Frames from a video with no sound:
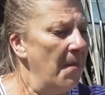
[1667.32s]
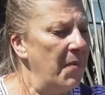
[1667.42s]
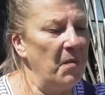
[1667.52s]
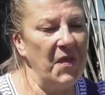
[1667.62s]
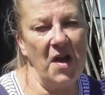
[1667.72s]

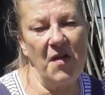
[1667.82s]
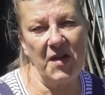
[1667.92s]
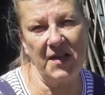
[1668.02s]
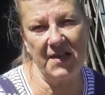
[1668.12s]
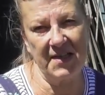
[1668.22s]
But with the
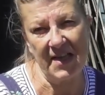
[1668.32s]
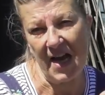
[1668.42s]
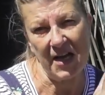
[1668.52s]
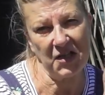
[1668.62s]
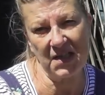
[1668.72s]
others,
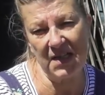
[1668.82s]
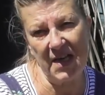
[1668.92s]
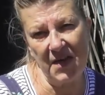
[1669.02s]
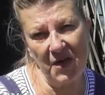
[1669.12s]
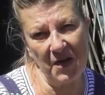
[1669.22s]
yeah, just
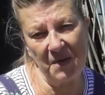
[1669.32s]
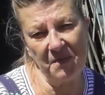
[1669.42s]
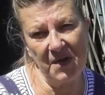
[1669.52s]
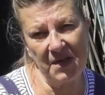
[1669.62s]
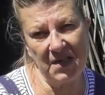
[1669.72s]
leave them